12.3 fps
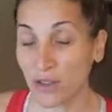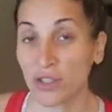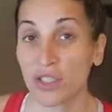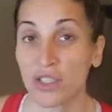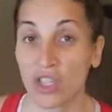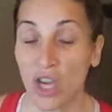I
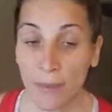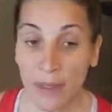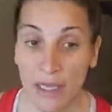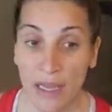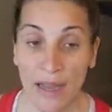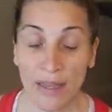looked
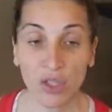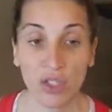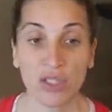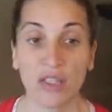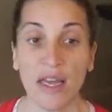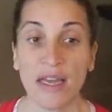chubby. I
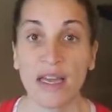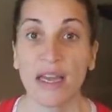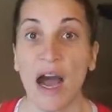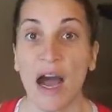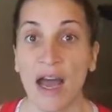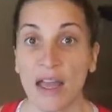looked like
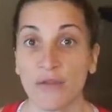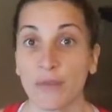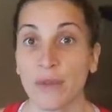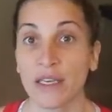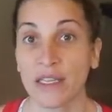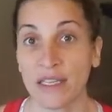
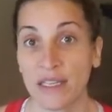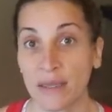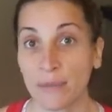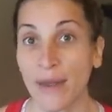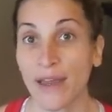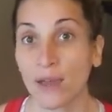I've been eating